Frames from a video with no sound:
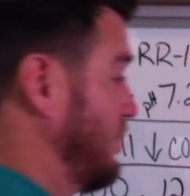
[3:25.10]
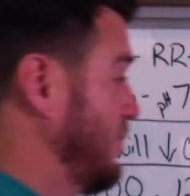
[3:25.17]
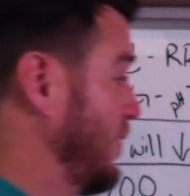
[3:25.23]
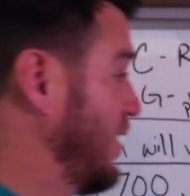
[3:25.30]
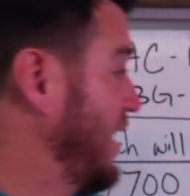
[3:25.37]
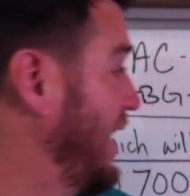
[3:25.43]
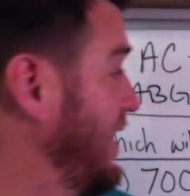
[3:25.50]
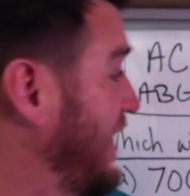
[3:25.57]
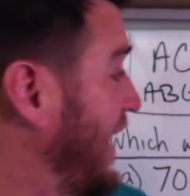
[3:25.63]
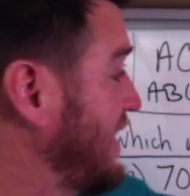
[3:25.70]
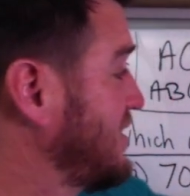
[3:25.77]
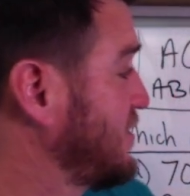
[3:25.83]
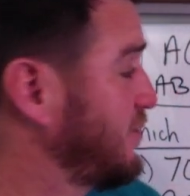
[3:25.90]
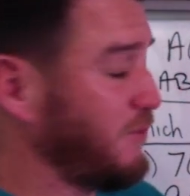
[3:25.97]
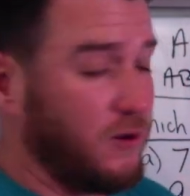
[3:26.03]
Okay,
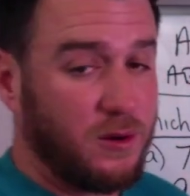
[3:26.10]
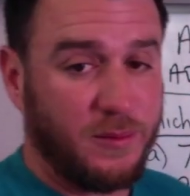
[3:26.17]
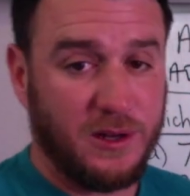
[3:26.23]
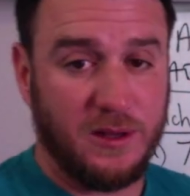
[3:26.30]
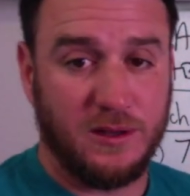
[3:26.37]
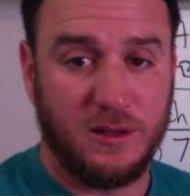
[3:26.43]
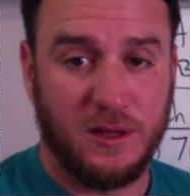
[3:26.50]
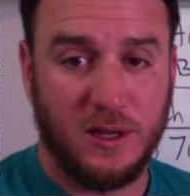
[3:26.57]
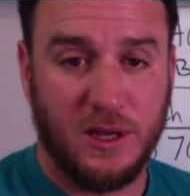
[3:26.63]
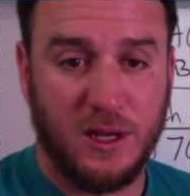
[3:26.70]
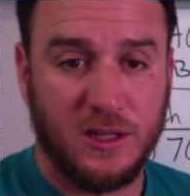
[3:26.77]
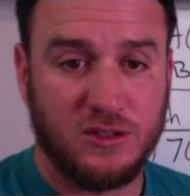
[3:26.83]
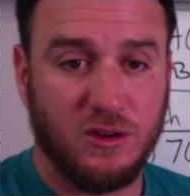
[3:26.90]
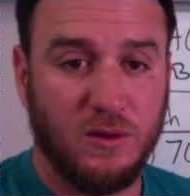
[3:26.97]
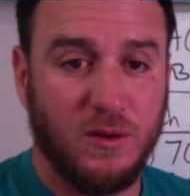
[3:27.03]
that's the formula.
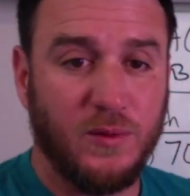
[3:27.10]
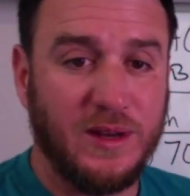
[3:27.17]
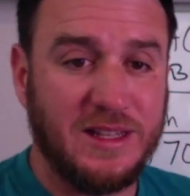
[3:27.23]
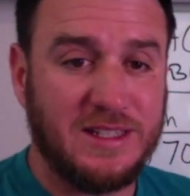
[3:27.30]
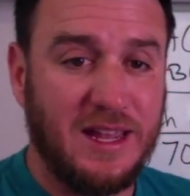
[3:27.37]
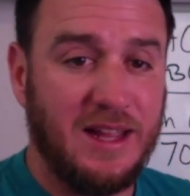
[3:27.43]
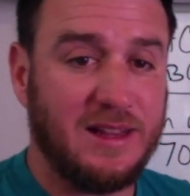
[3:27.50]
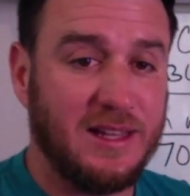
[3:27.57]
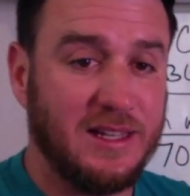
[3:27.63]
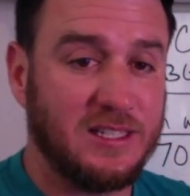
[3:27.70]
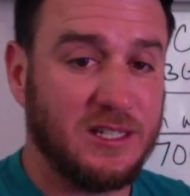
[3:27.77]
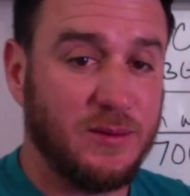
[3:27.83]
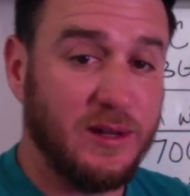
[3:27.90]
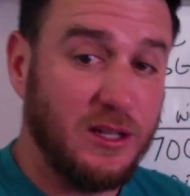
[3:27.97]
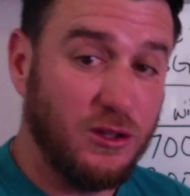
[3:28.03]
So when we take
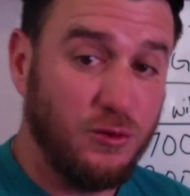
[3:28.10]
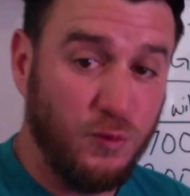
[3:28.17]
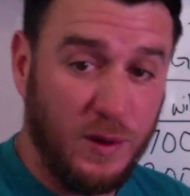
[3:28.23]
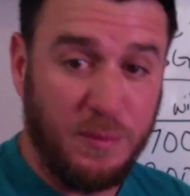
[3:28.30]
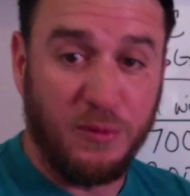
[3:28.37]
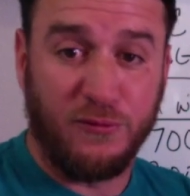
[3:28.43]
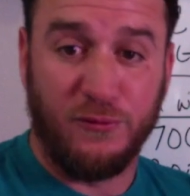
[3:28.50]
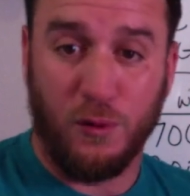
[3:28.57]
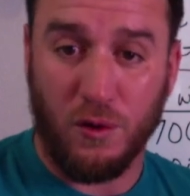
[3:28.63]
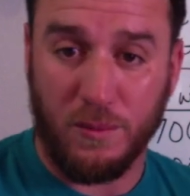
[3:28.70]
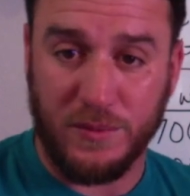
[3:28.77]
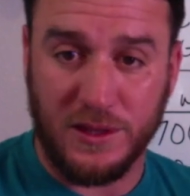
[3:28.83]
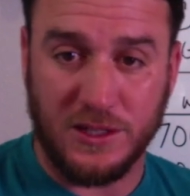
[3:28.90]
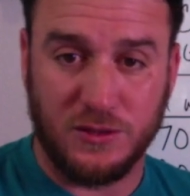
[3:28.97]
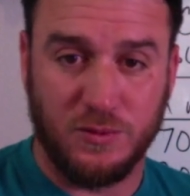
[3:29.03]
this and we, we
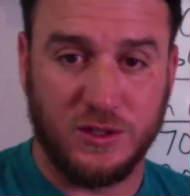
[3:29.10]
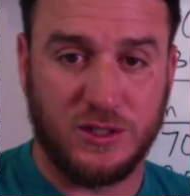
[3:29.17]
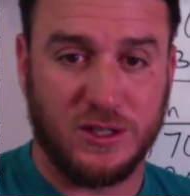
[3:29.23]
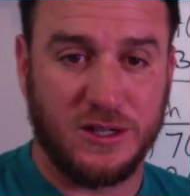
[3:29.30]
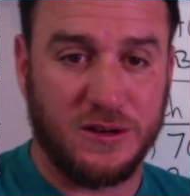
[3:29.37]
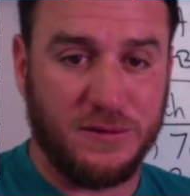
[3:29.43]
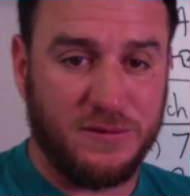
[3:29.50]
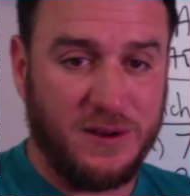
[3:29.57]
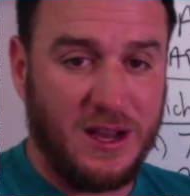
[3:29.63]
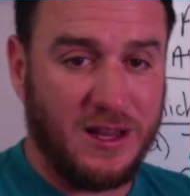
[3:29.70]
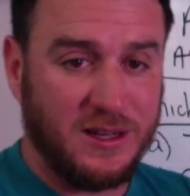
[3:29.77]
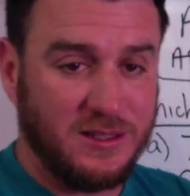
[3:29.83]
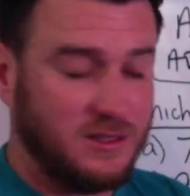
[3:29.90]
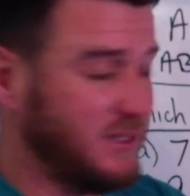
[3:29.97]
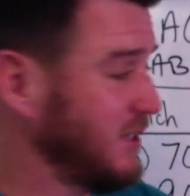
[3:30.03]
perform this, what you're going to
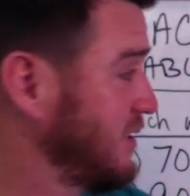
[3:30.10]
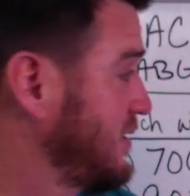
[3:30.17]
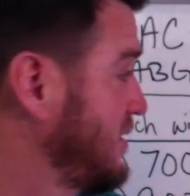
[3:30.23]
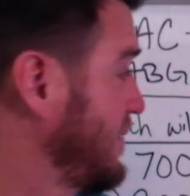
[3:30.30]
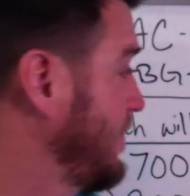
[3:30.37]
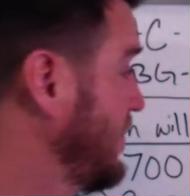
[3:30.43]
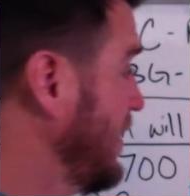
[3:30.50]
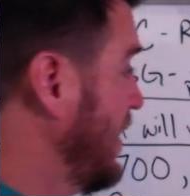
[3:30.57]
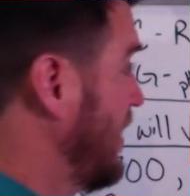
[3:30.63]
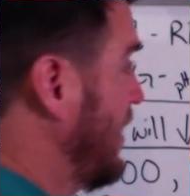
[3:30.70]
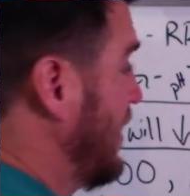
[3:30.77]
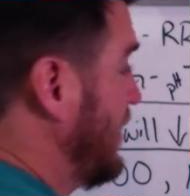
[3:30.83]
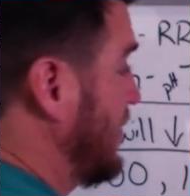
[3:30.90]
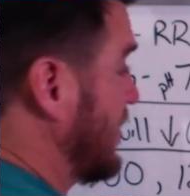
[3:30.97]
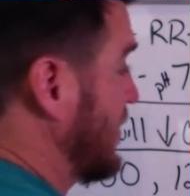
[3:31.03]
find is this.
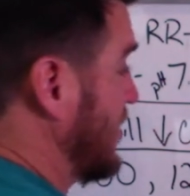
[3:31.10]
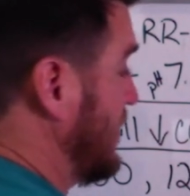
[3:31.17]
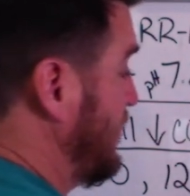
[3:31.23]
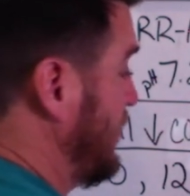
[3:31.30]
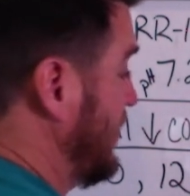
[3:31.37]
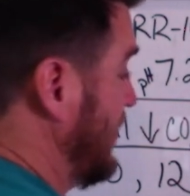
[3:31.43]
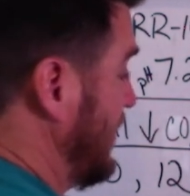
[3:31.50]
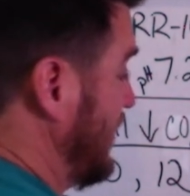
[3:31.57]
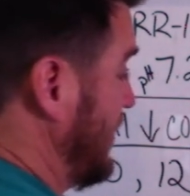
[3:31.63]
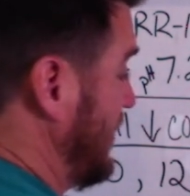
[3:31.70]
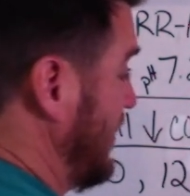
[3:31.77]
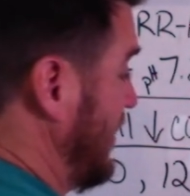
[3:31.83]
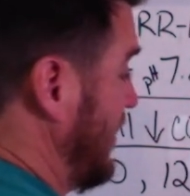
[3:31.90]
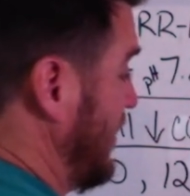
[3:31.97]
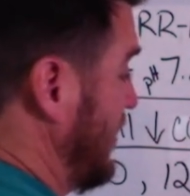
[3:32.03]
You're going to put
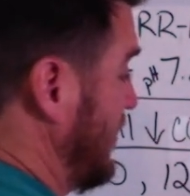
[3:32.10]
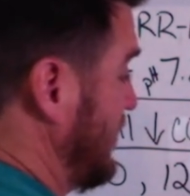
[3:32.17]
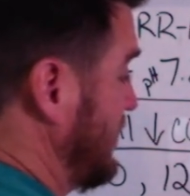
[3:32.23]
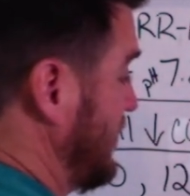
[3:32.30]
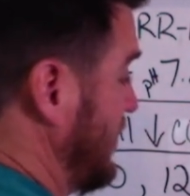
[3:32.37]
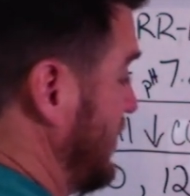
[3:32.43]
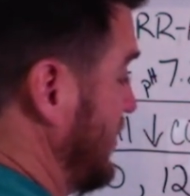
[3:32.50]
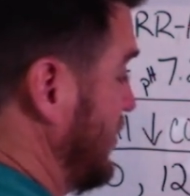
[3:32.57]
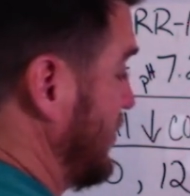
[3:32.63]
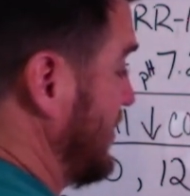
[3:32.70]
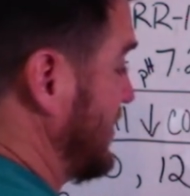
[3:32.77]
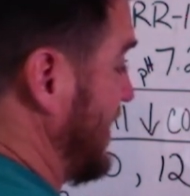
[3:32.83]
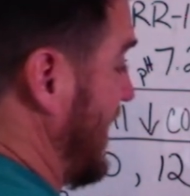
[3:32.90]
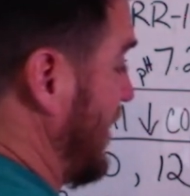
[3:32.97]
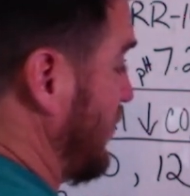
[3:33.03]
uh, your
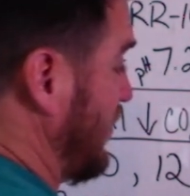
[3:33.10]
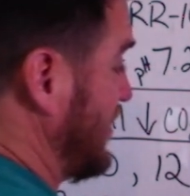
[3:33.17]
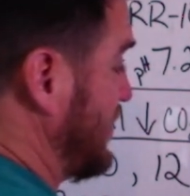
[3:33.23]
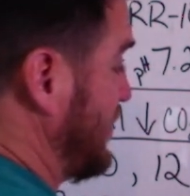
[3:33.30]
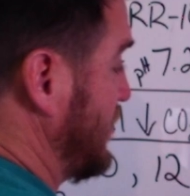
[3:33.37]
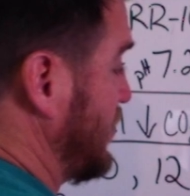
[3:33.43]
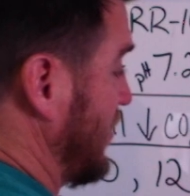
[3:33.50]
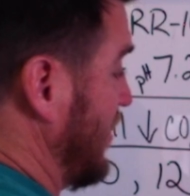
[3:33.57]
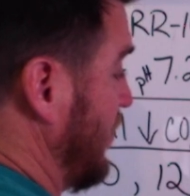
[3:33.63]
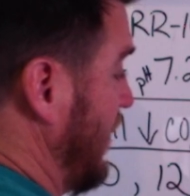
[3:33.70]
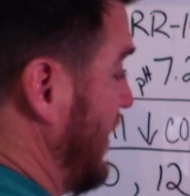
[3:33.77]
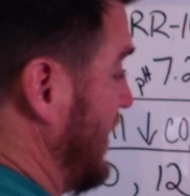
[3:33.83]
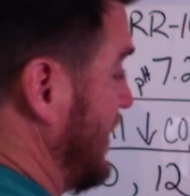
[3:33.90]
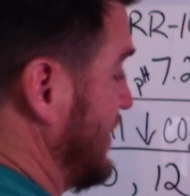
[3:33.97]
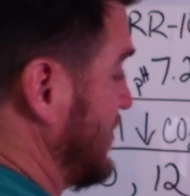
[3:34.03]
desired respiratory
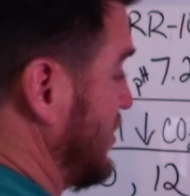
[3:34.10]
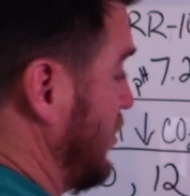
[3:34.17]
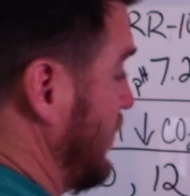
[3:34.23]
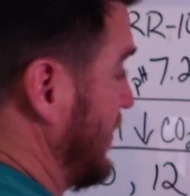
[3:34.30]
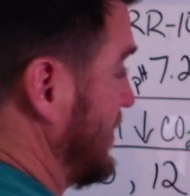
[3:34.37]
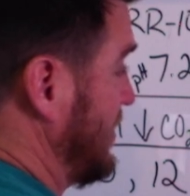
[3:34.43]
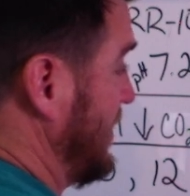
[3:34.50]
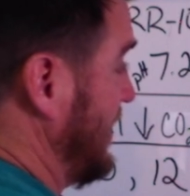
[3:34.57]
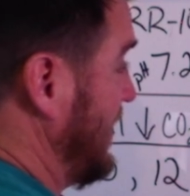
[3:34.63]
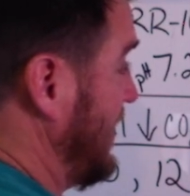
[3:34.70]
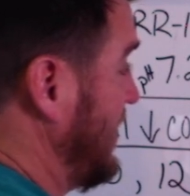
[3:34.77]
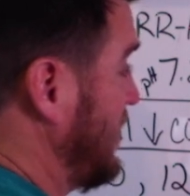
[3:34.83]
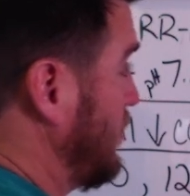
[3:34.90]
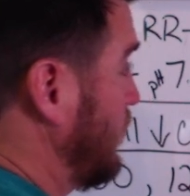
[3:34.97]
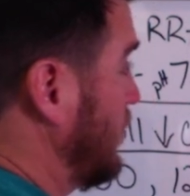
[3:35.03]
rate is going to
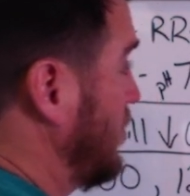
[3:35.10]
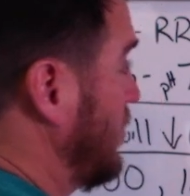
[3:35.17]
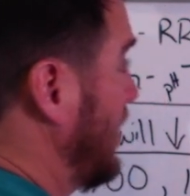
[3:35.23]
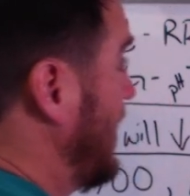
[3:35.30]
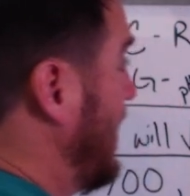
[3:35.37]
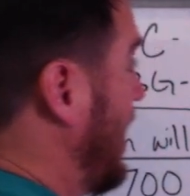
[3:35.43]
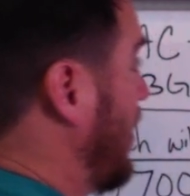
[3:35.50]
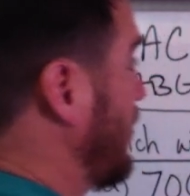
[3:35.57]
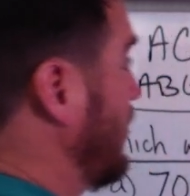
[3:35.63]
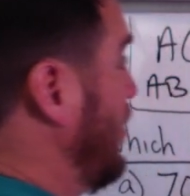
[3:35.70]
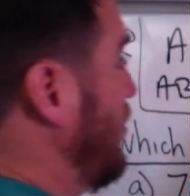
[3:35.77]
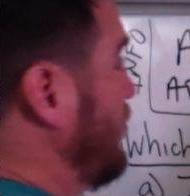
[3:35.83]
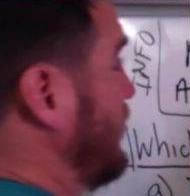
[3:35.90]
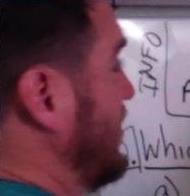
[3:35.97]
equal, our known